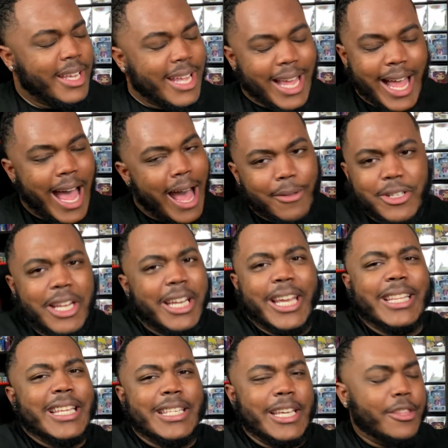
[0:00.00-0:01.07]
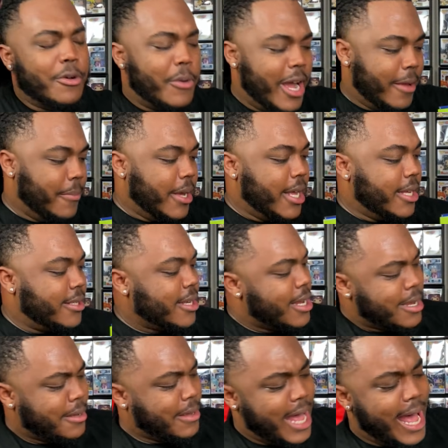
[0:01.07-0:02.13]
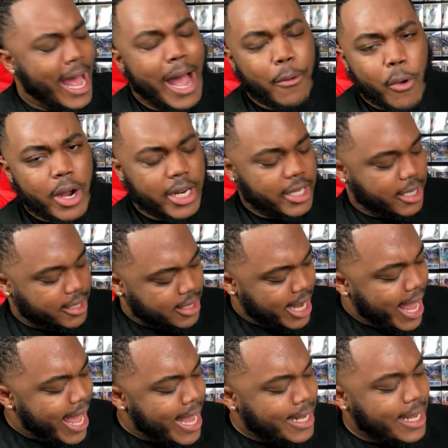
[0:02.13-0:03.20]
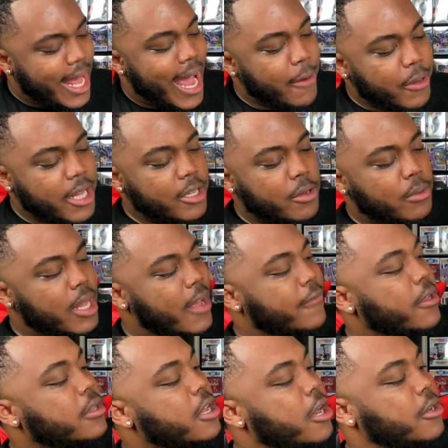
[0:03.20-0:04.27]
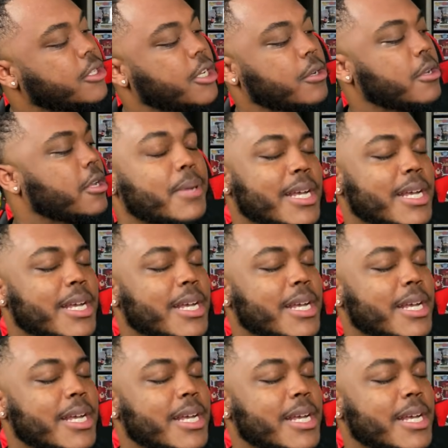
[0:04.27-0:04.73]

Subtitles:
I was going to get this either way because I wanted this. And I really do love Naruto